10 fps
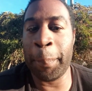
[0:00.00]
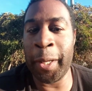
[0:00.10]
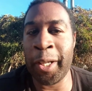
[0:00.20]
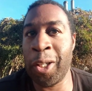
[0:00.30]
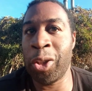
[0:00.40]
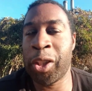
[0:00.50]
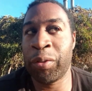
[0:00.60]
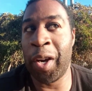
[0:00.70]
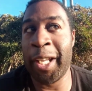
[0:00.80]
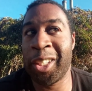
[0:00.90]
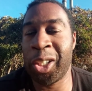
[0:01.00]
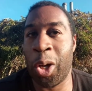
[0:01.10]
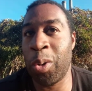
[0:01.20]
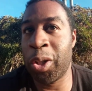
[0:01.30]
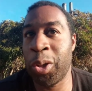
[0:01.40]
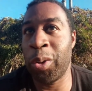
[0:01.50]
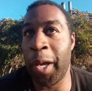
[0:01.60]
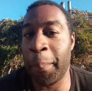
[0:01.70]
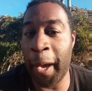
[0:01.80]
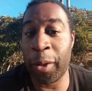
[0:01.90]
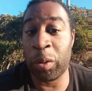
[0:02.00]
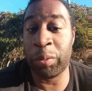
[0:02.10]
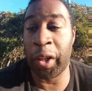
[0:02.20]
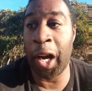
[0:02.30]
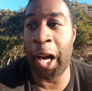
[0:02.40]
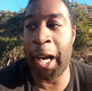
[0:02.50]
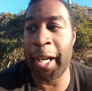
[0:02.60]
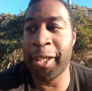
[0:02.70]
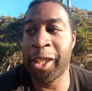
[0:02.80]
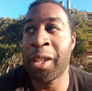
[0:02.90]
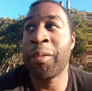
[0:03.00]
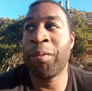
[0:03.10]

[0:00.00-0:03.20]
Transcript: Bills fights Goku in Battle of Gods,